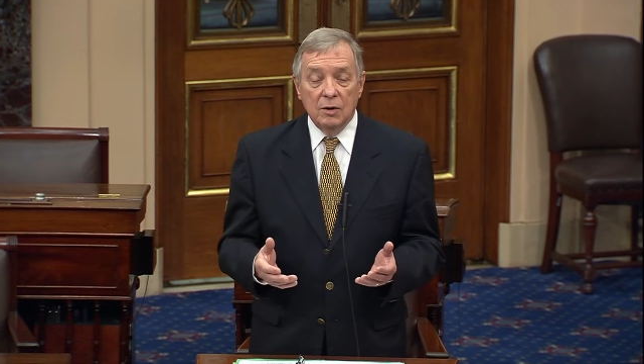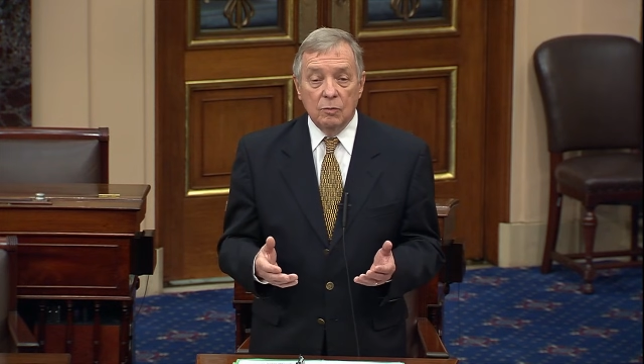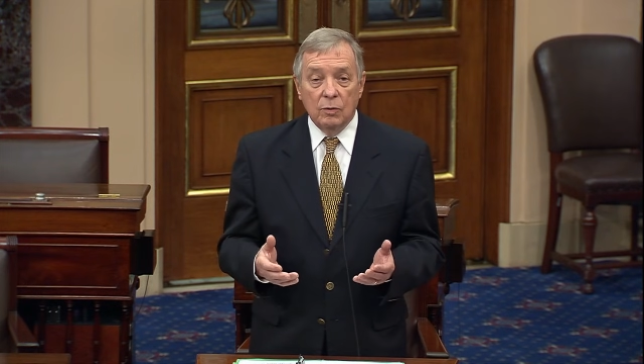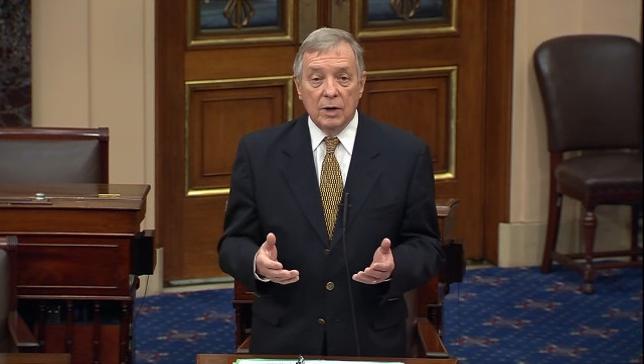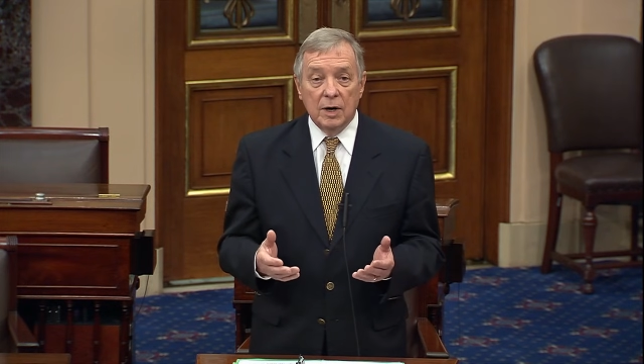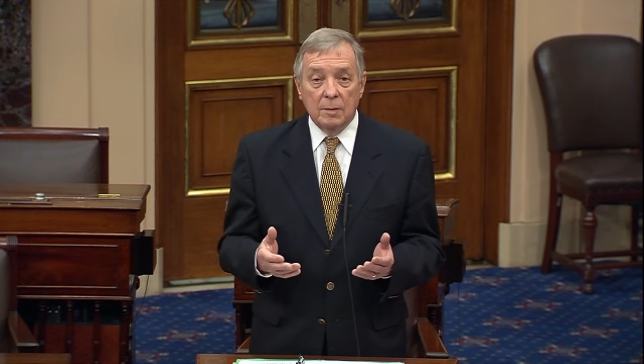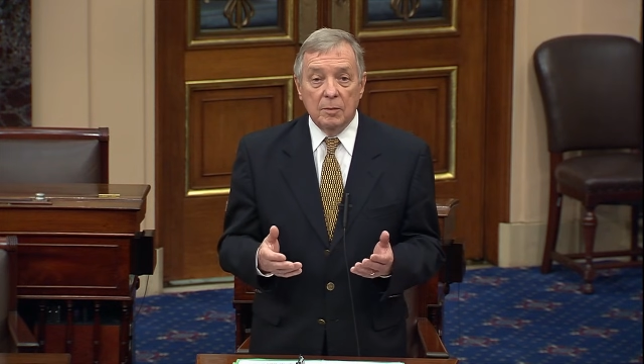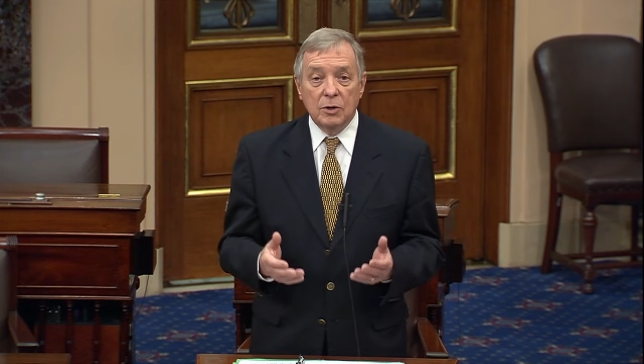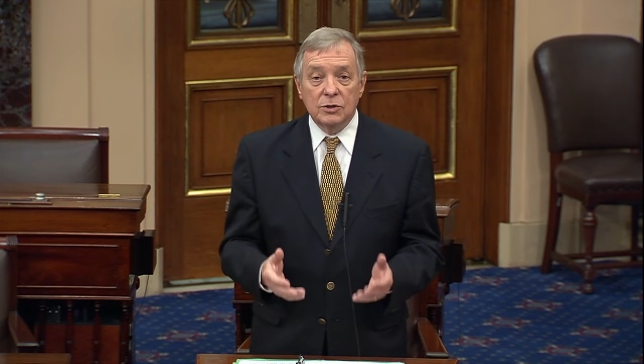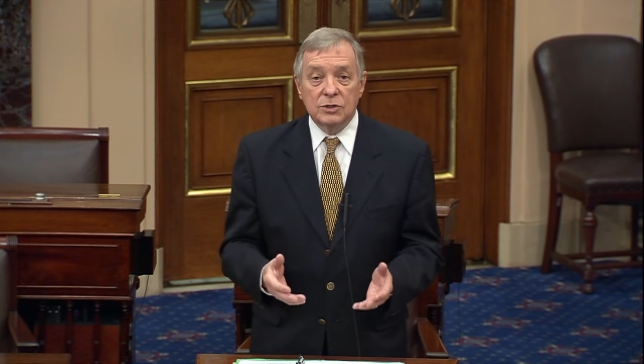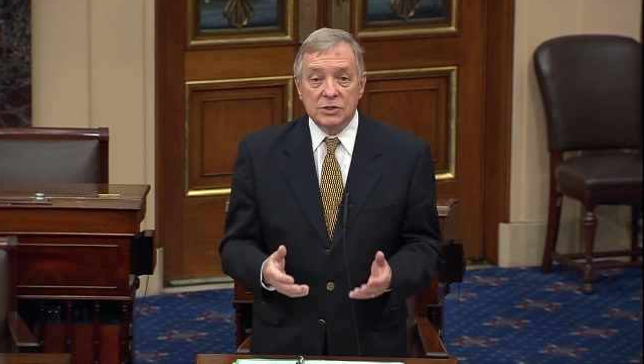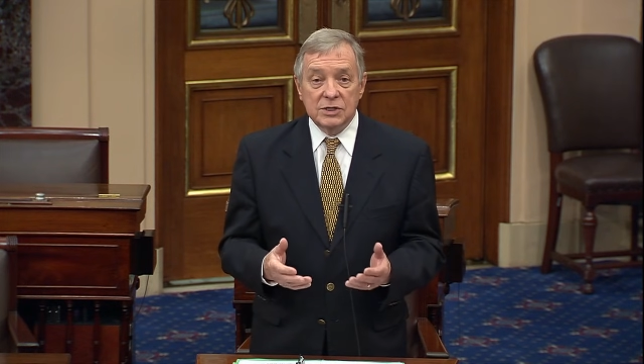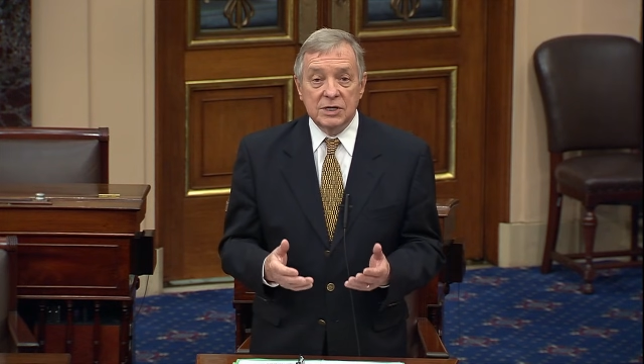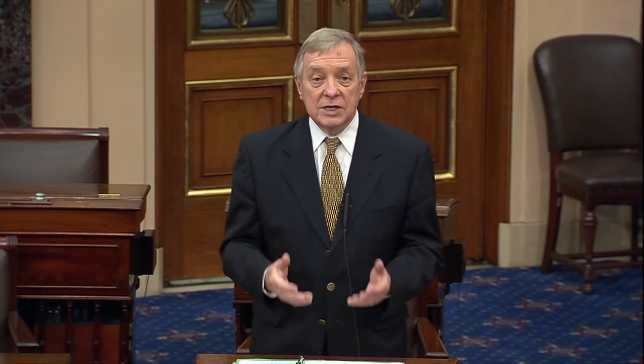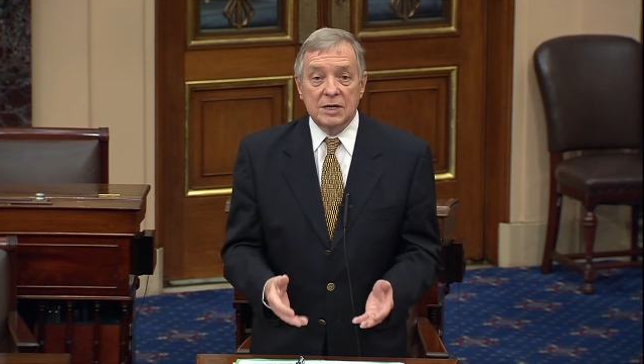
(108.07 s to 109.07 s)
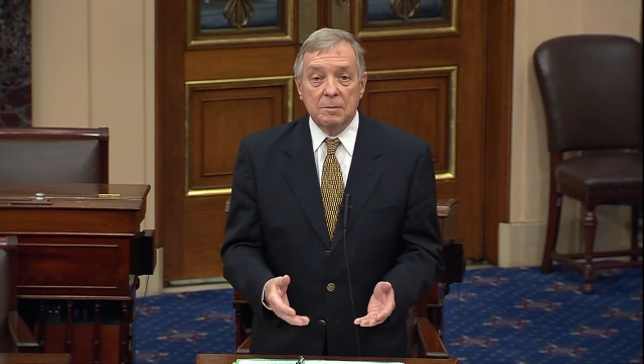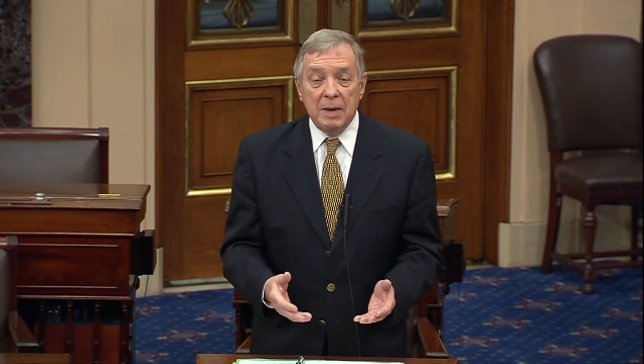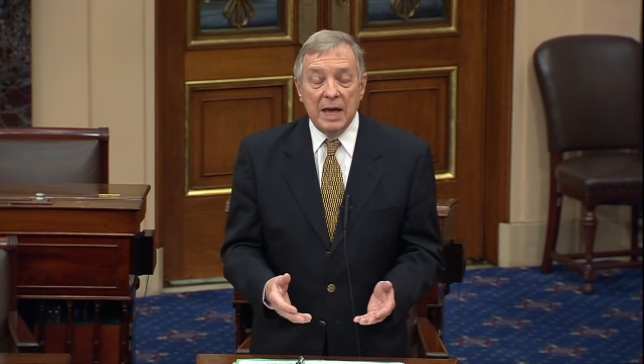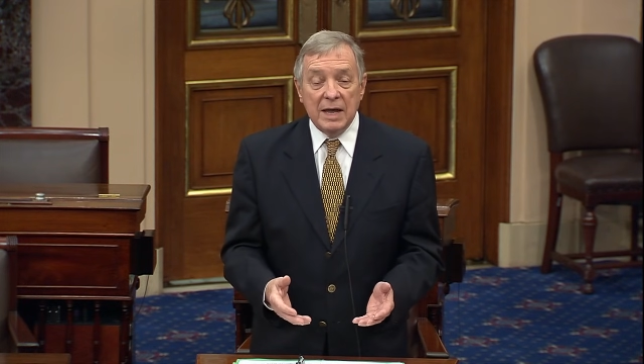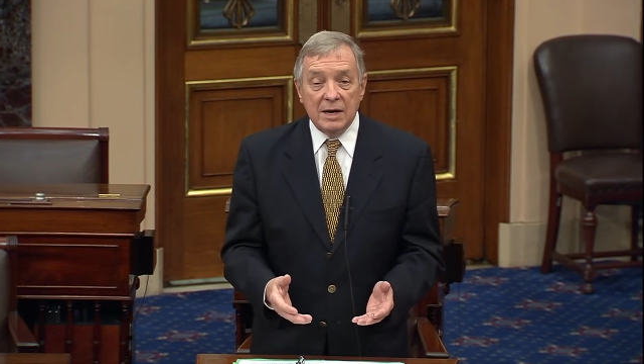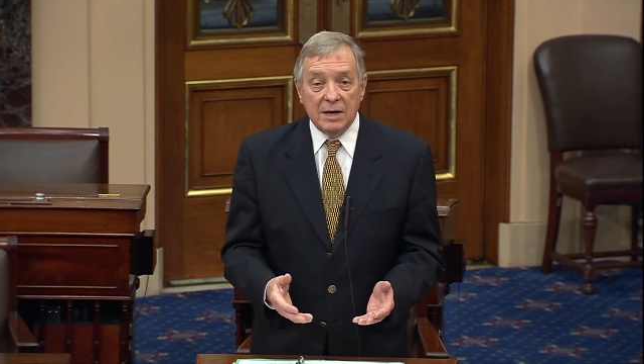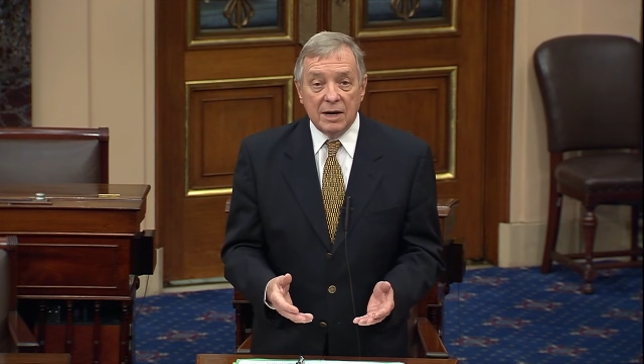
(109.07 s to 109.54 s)
when an emergency
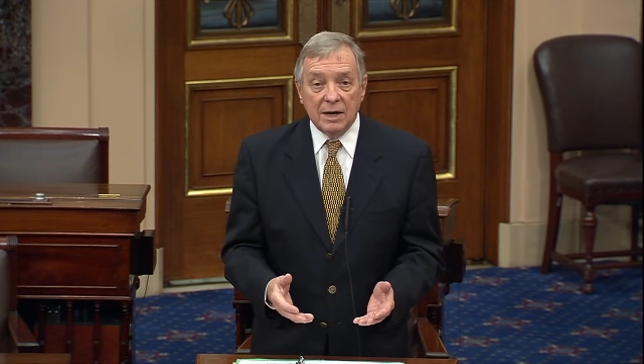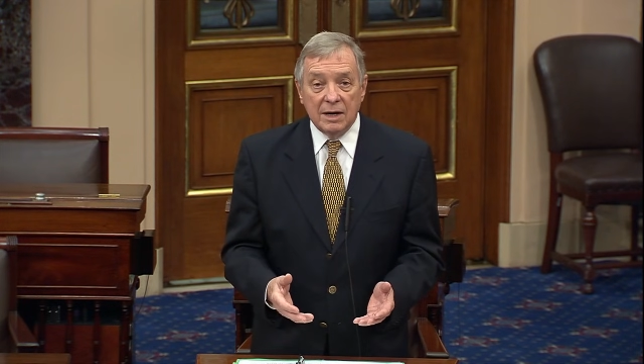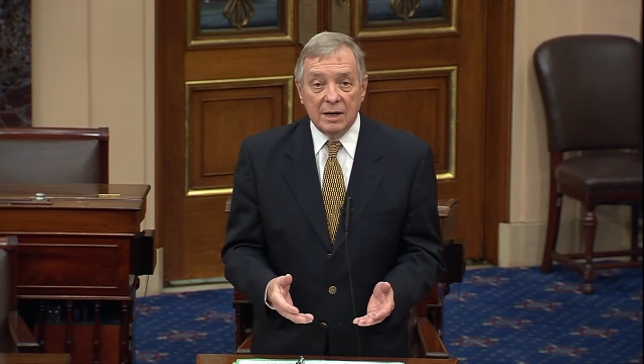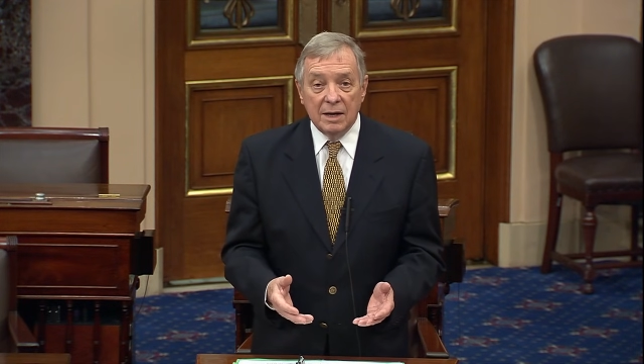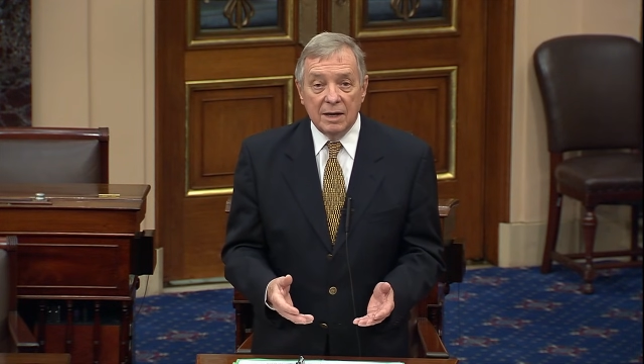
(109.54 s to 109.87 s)
demanded it.